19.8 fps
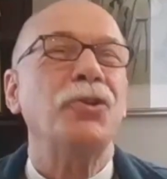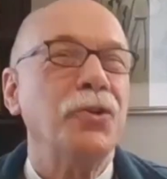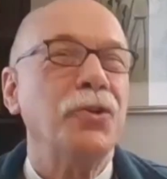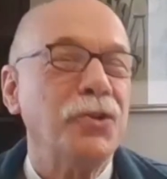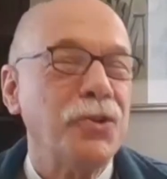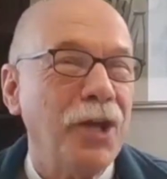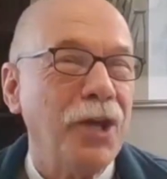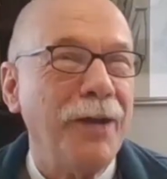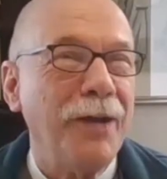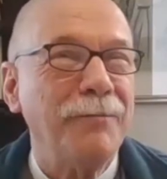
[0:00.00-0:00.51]
good
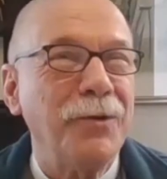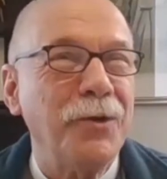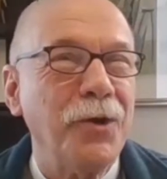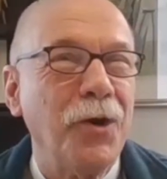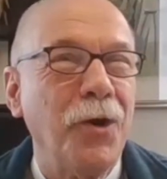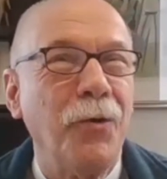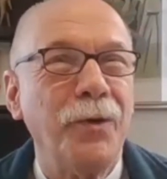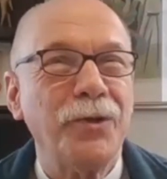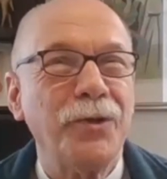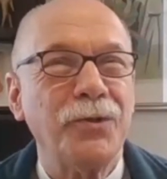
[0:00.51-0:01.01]
time.
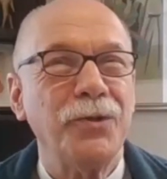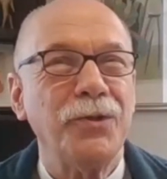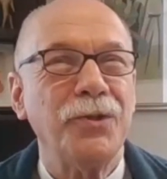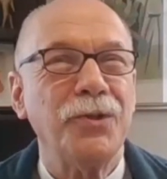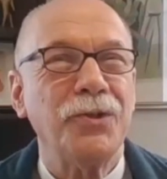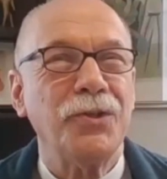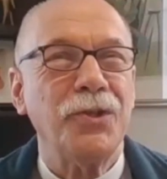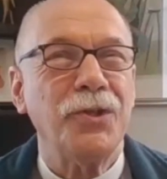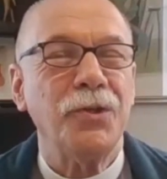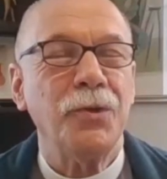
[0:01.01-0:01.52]
Always good to
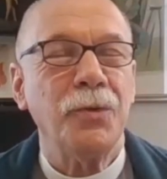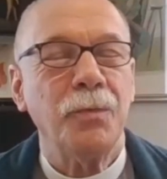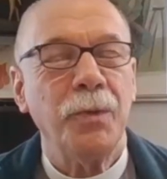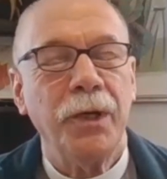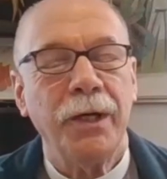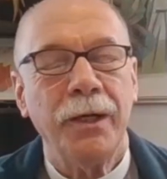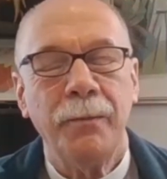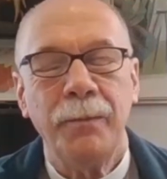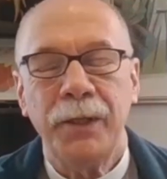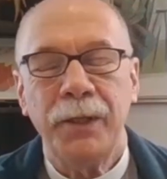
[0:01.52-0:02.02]
see you,
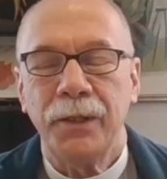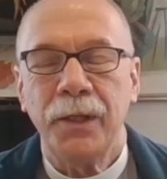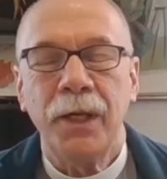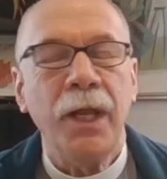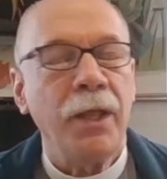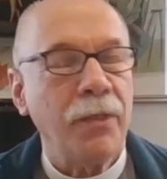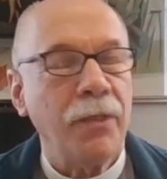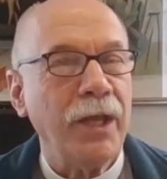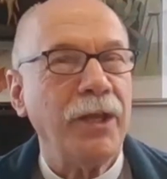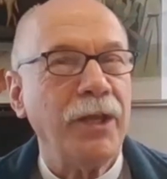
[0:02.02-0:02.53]
Bob. And
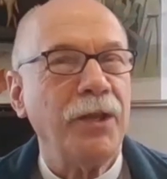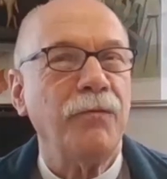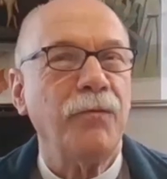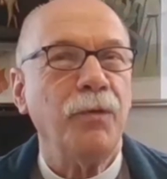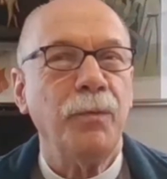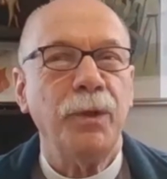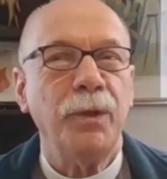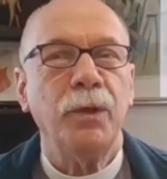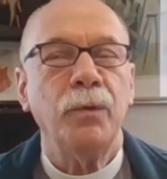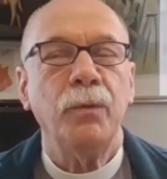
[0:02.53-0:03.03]
thank you for
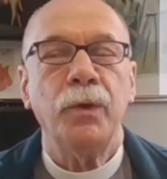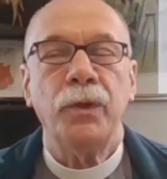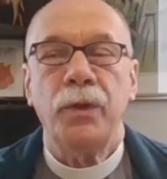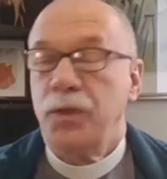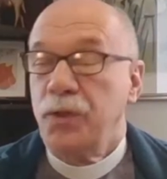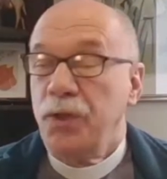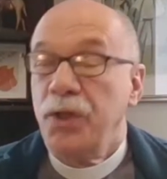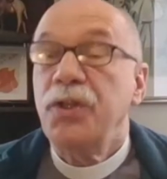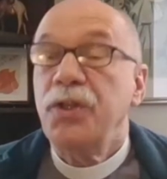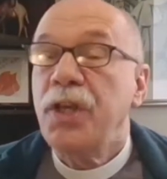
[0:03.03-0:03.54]
being with us.
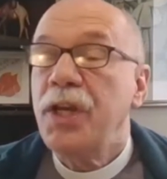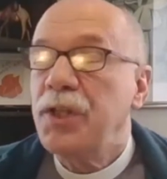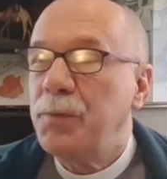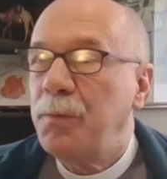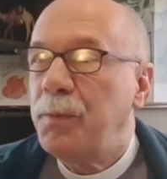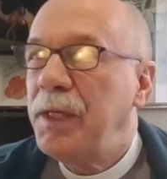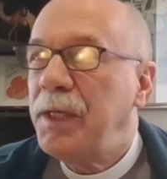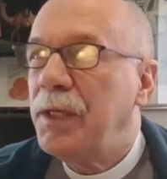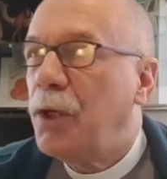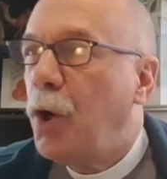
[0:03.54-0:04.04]
This has
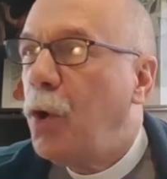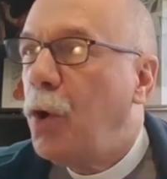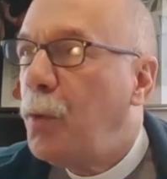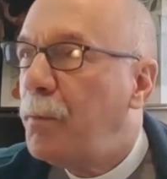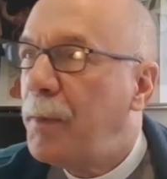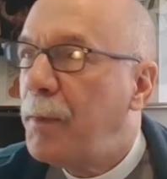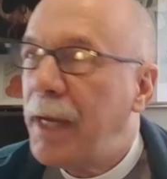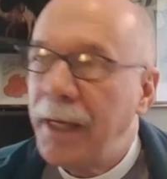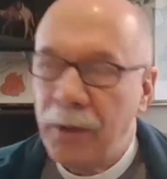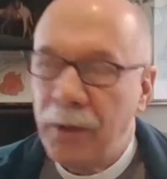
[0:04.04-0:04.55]
been Hope
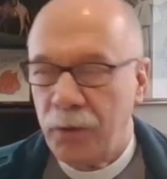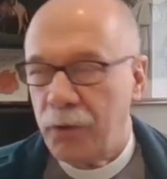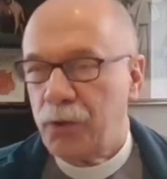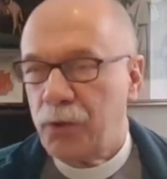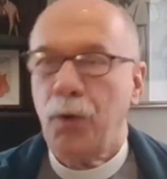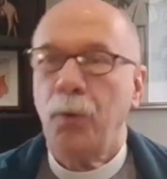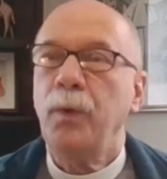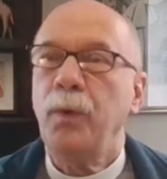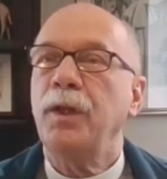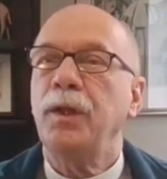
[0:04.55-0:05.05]
Matters,
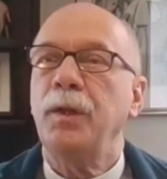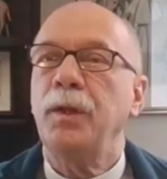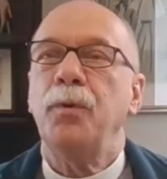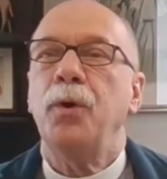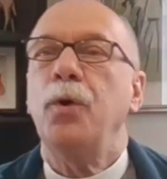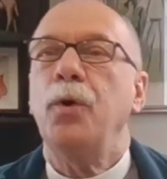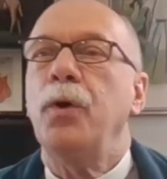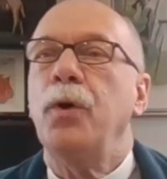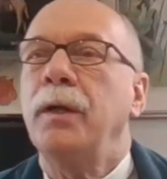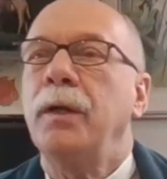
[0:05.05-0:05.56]
a weekly
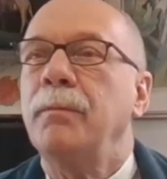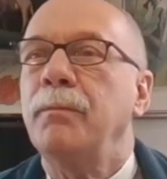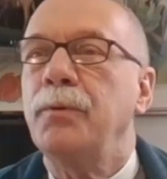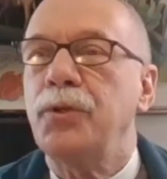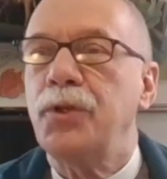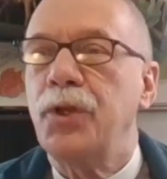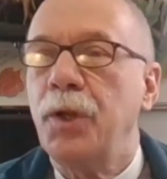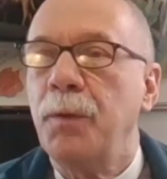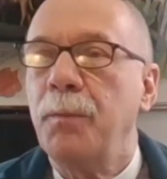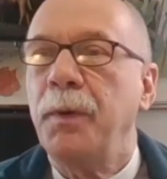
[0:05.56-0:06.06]
program
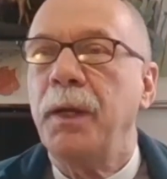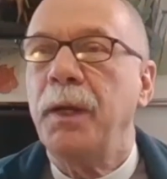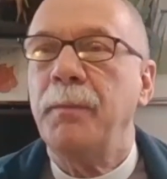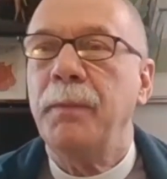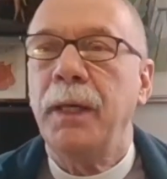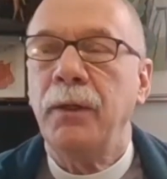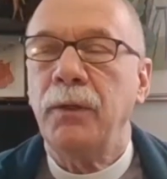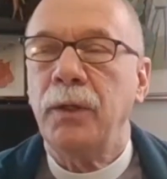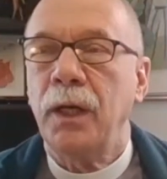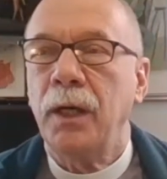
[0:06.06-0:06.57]
presented by
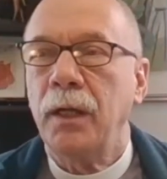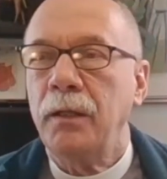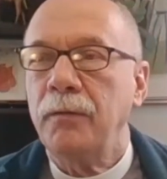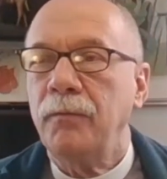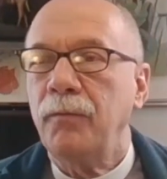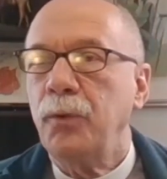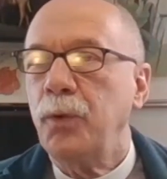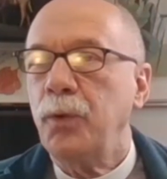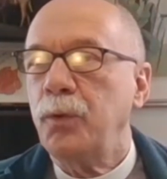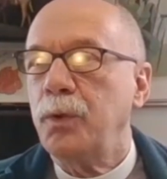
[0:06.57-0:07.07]
Mount Olive
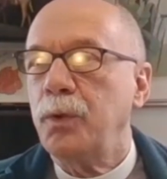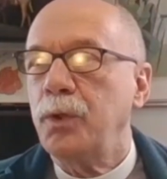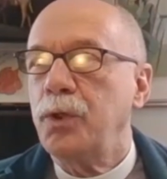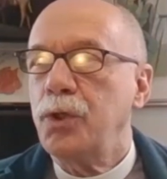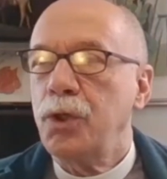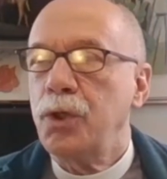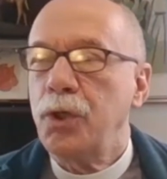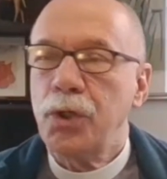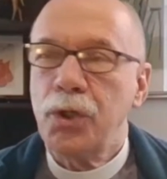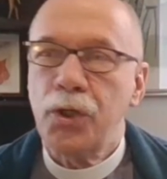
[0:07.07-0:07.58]
Lutheran
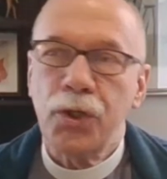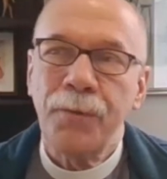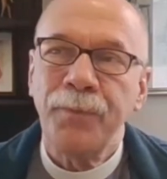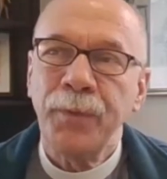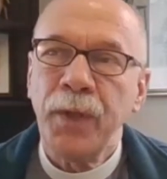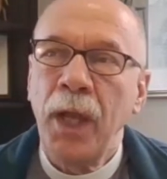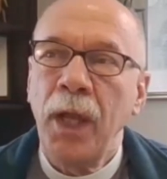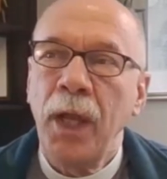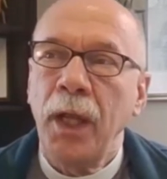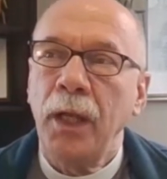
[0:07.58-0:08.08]
Church,
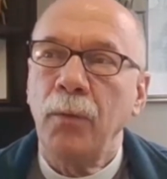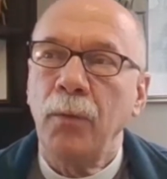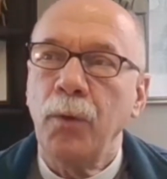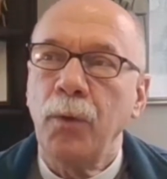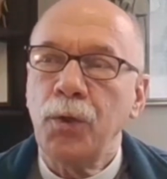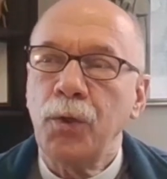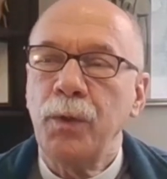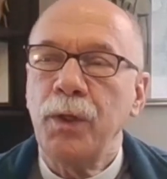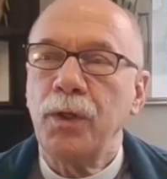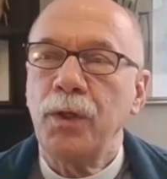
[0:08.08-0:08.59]
in
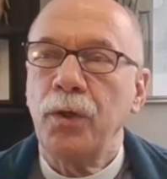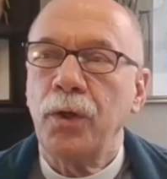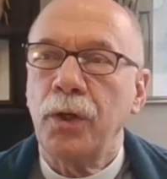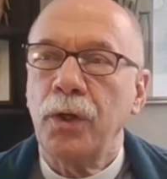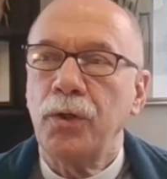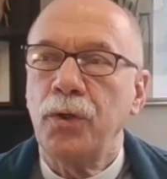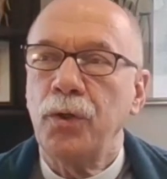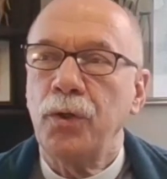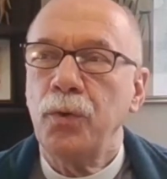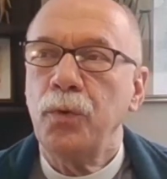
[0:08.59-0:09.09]
which we talk
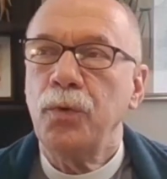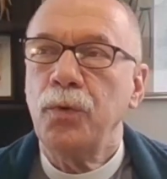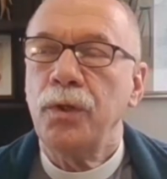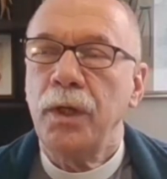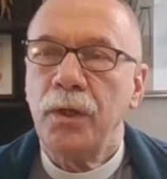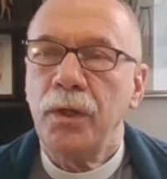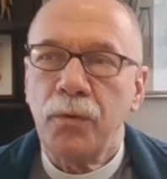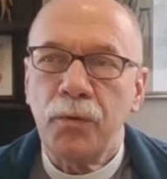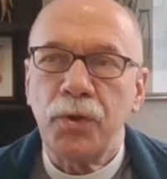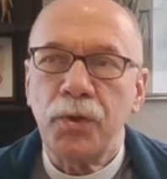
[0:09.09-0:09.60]
to
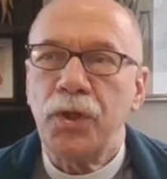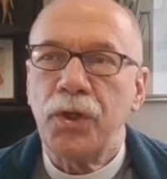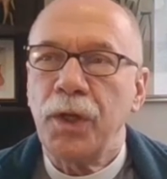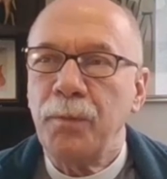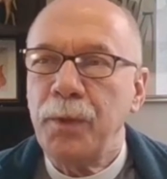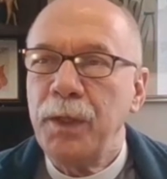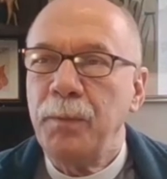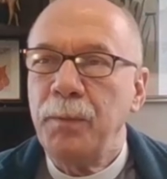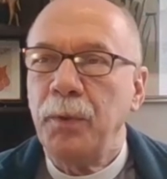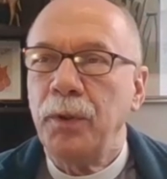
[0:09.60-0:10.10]
interesting
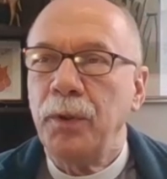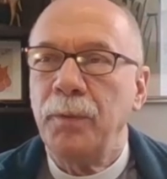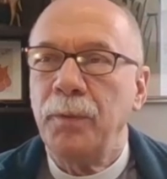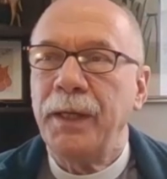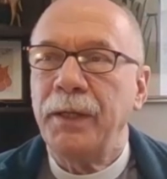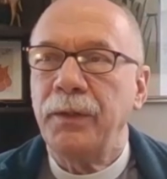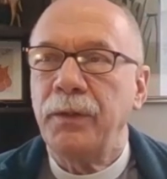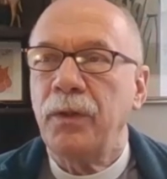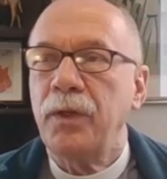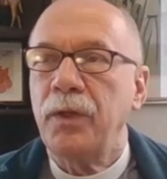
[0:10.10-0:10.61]
people
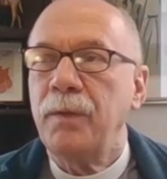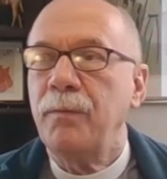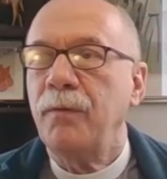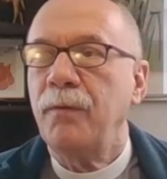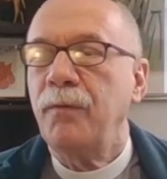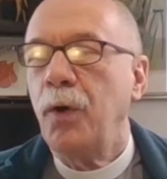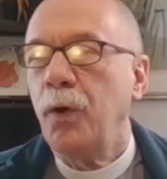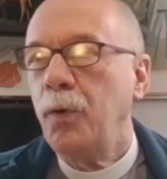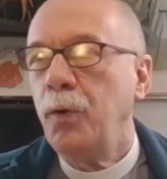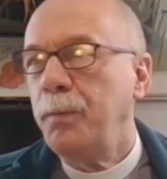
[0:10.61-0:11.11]
about the theme of
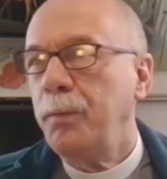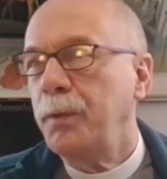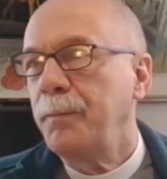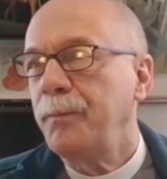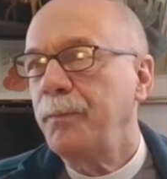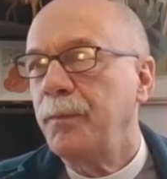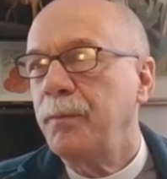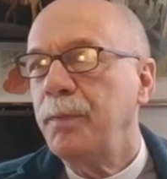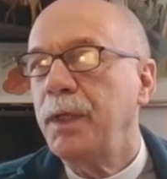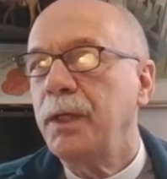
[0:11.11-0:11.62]
hope,
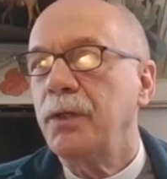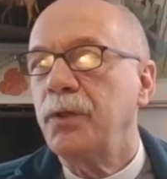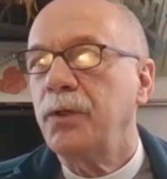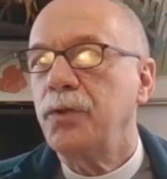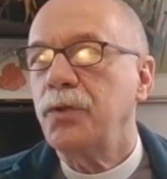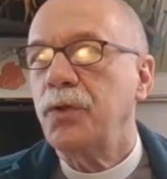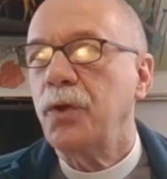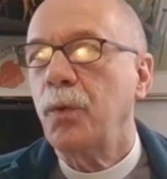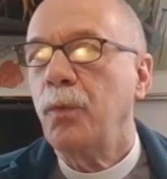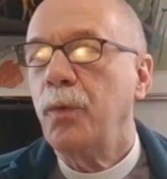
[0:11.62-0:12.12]

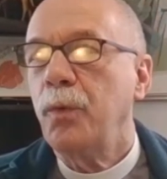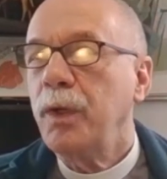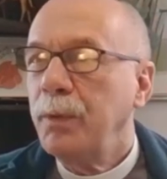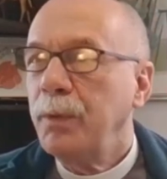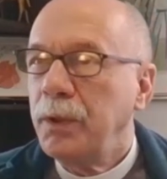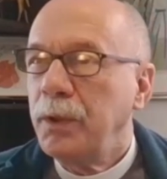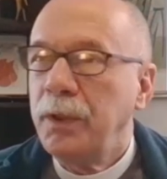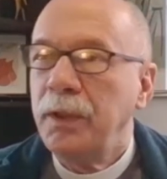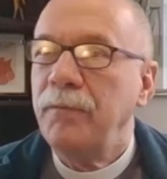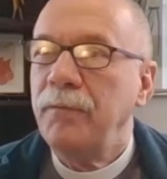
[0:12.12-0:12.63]
because we
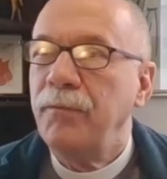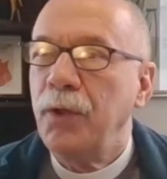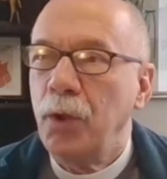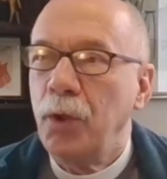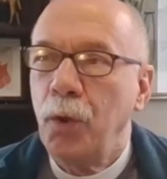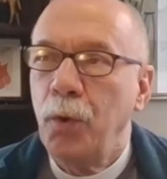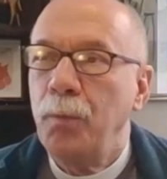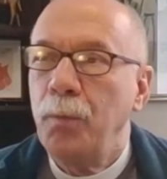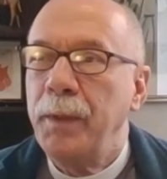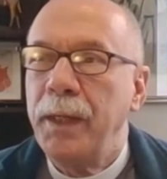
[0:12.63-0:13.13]
believe that
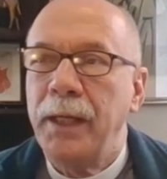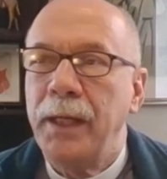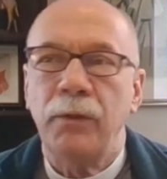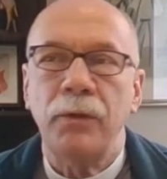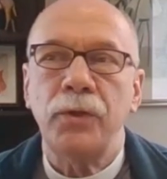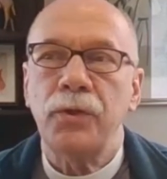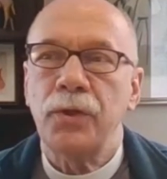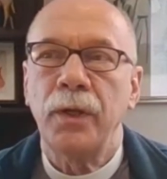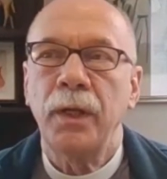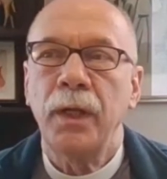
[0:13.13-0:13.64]
hope
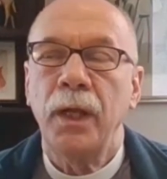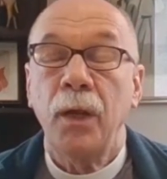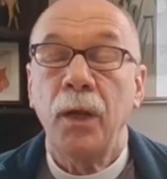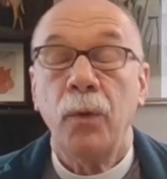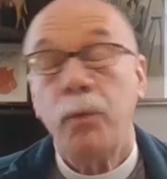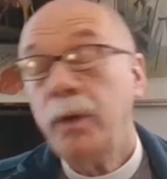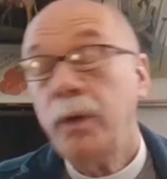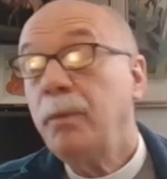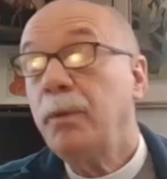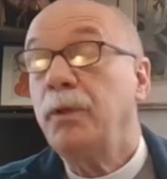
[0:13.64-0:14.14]
matters.
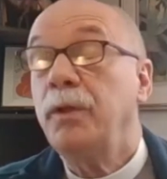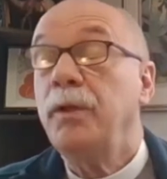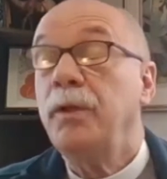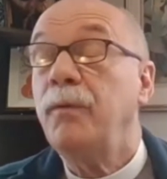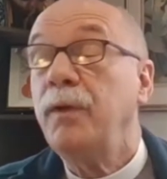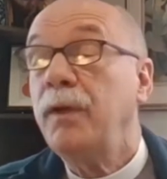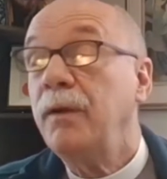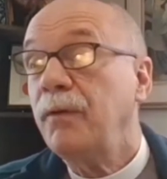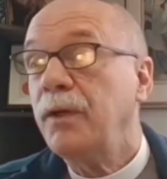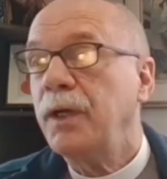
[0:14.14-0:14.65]
We believe we
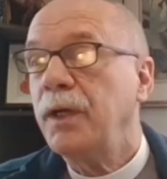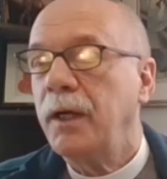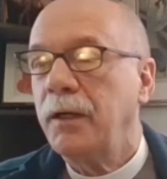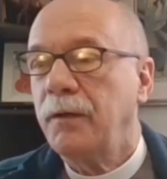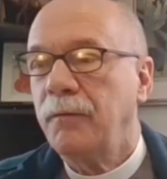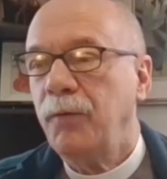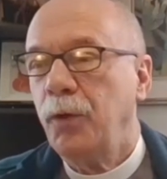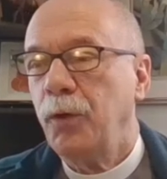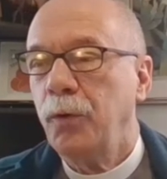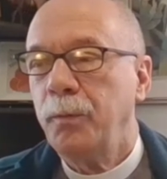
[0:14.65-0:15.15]
have a God
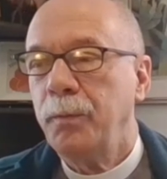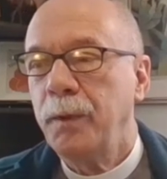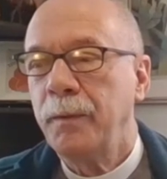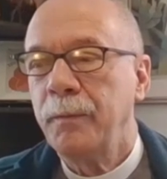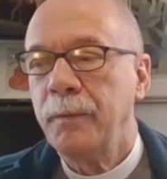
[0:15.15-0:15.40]
of hope.